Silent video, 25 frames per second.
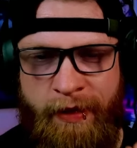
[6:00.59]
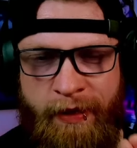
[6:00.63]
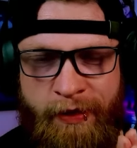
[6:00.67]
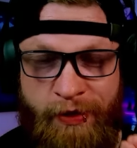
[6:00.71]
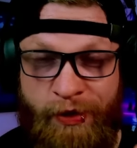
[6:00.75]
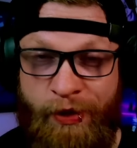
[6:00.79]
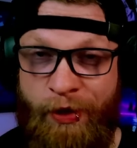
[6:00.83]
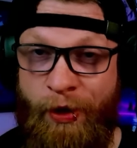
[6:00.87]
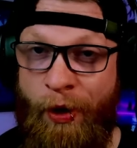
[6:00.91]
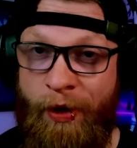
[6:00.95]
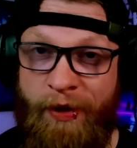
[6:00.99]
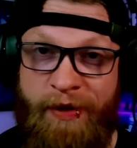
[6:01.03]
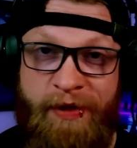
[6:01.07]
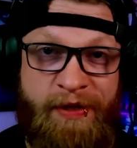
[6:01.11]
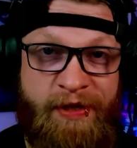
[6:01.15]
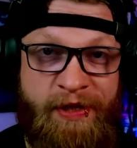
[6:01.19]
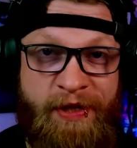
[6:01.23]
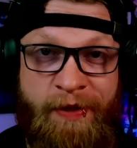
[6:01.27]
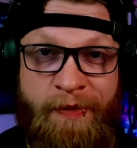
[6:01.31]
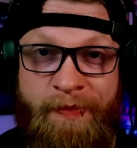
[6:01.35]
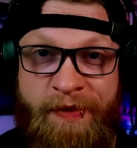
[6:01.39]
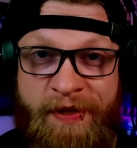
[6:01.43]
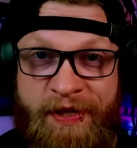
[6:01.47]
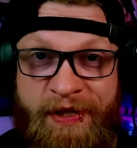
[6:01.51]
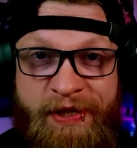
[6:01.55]
It's got
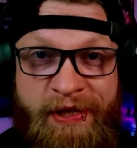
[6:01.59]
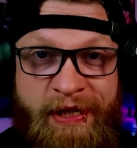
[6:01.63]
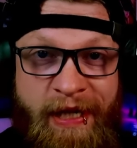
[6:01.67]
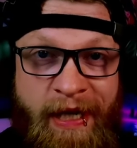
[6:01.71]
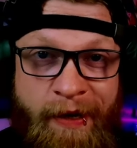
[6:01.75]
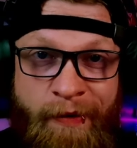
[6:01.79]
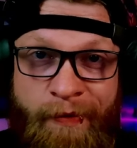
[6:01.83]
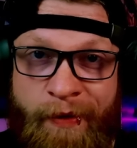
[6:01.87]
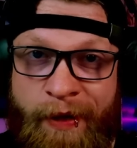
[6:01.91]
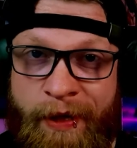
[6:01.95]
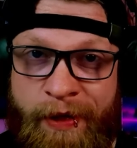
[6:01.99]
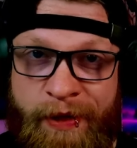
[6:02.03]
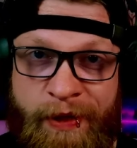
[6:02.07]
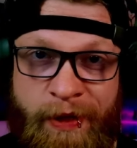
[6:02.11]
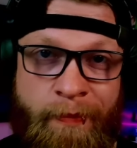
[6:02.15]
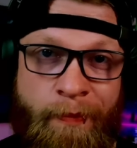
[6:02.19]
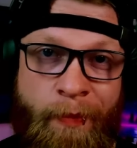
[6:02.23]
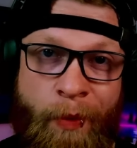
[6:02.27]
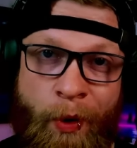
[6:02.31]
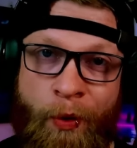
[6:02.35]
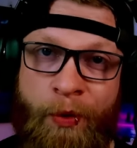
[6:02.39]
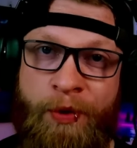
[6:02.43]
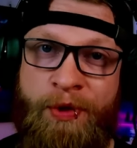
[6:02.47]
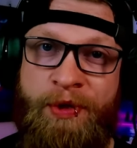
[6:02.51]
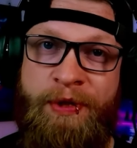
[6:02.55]
some serious
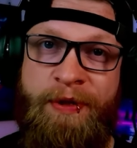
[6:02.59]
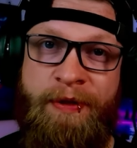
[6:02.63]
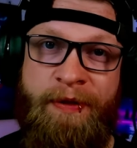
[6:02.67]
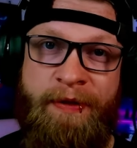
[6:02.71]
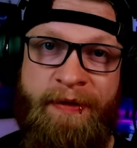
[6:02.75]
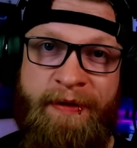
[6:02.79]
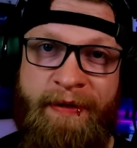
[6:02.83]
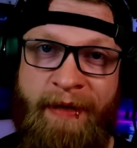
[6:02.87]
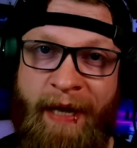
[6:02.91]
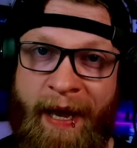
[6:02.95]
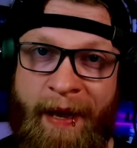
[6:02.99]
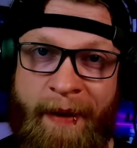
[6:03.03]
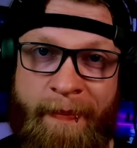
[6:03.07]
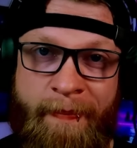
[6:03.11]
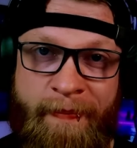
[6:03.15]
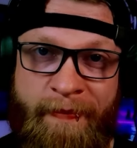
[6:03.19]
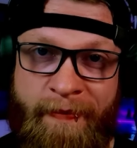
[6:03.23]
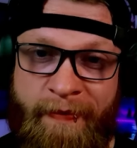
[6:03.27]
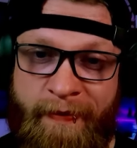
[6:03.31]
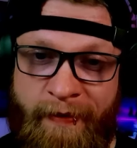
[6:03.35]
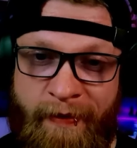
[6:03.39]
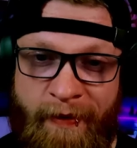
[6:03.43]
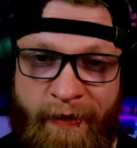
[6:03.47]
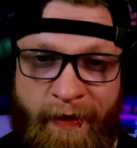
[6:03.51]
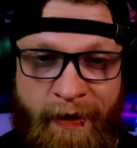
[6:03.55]
emotional
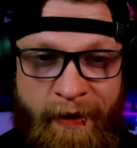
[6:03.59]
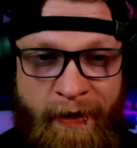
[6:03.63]
depth.